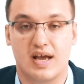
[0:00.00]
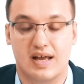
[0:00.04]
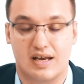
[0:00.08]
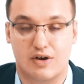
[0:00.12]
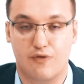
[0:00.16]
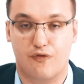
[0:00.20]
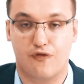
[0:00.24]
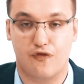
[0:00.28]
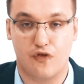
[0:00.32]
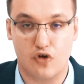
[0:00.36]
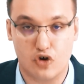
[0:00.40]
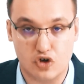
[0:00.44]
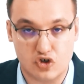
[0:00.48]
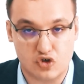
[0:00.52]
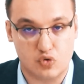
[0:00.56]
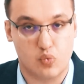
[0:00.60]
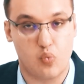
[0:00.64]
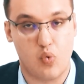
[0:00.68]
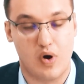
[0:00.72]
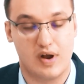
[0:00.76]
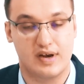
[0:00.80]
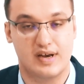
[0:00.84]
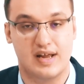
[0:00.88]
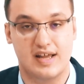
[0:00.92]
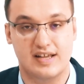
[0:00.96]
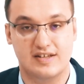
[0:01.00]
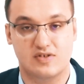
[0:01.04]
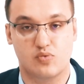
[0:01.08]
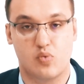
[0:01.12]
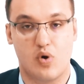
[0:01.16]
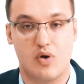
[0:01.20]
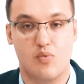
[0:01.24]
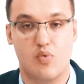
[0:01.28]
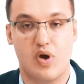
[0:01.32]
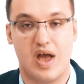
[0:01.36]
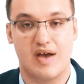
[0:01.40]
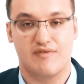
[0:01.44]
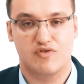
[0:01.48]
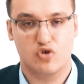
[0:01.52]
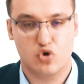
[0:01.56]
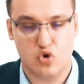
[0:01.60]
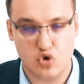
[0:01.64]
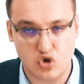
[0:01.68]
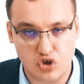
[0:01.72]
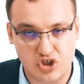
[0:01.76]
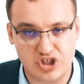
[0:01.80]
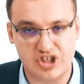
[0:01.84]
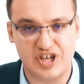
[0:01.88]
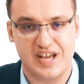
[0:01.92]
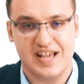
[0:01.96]
The first one is when we have
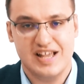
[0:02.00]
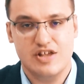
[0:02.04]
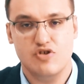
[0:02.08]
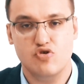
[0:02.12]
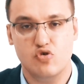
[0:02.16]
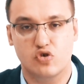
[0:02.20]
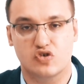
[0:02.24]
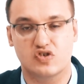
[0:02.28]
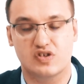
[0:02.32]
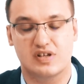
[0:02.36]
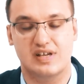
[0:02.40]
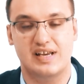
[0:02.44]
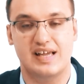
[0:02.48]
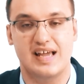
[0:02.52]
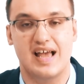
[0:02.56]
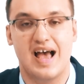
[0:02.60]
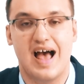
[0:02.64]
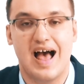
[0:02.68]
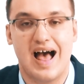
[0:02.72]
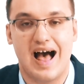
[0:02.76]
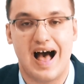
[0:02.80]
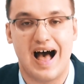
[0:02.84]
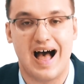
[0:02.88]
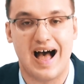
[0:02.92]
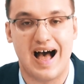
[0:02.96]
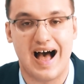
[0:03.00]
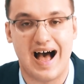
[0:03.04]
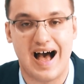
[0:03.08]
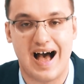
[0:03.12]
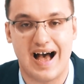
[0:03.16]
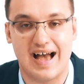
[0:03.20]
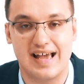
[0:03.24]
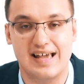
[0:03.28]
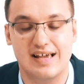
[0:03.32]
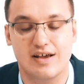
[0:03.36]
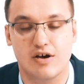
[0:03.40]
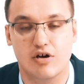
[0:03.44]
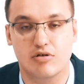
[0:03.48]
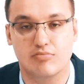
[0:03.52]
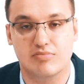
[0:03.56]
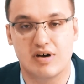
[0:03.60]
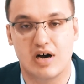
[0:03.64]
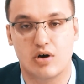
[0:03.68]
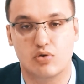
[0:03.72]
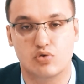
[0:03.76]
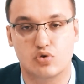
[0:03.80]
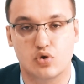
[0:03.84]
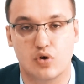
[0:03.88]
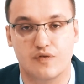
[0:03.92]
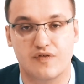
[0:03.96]
continuously high
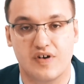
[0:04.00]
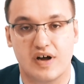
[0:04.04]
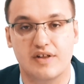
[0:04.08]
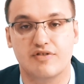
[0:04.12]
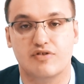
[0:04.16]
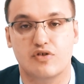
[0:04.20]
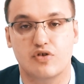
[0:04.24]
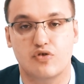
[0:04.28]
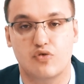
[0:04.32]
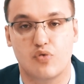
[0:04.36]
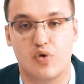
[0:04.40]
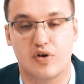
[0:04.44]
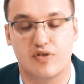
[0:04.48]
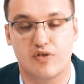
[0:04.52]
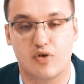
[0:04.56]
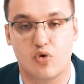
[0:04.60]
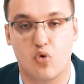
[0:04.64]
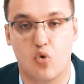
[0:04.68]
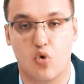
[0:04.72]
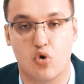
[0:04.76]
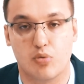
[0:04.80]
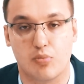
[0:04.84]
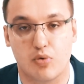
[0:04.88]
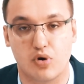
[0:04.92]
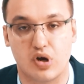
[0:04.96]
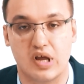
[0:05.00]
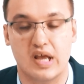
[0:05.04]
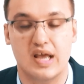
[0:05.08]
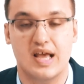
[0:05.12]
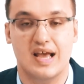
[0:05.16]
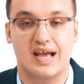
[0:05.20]
amount of antidiuretic hormone.